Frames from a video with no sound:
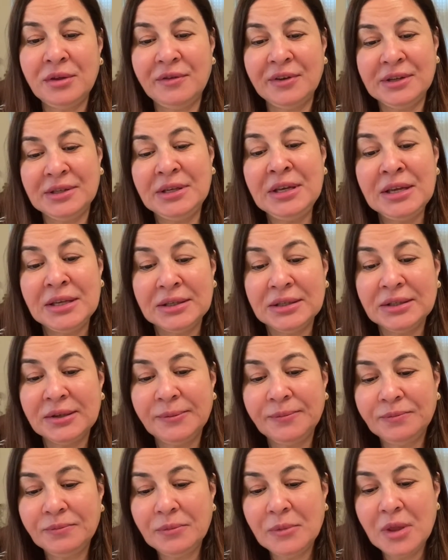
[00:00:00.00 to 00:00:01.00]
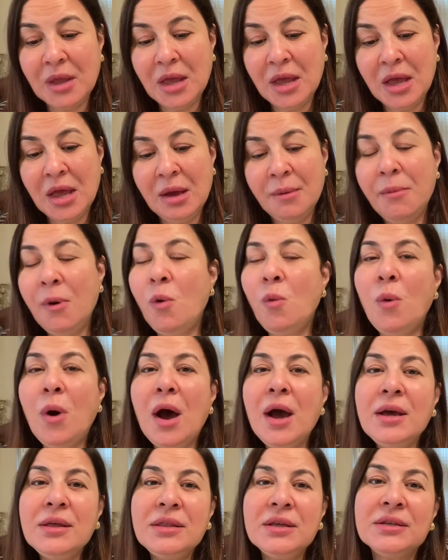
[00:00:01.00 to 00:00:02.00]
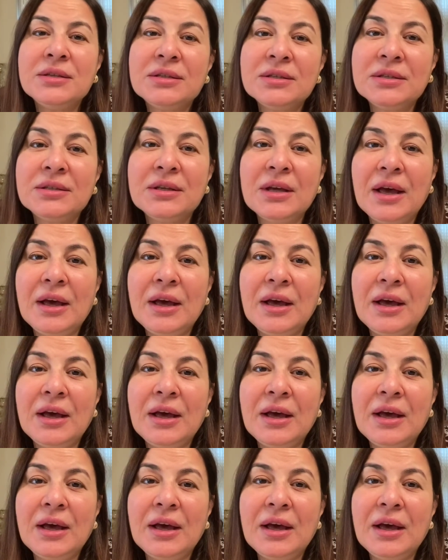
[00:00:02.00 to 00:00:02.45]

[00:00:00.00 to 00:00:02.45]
vaccines. But why this